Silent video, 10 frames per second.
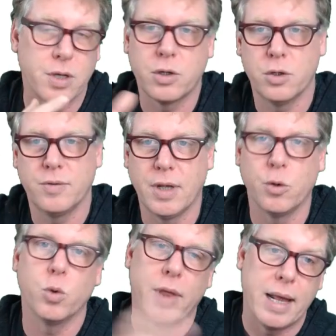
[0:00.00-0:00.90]
I could have done
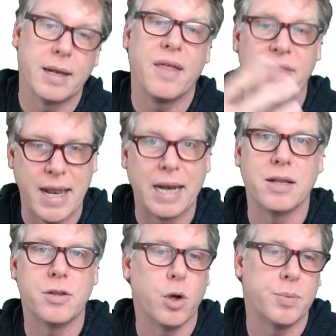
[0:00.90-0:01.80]
all that and then
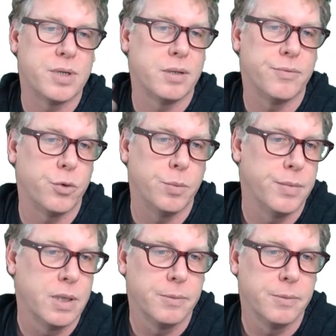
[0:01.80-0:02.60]
added the opt-in form.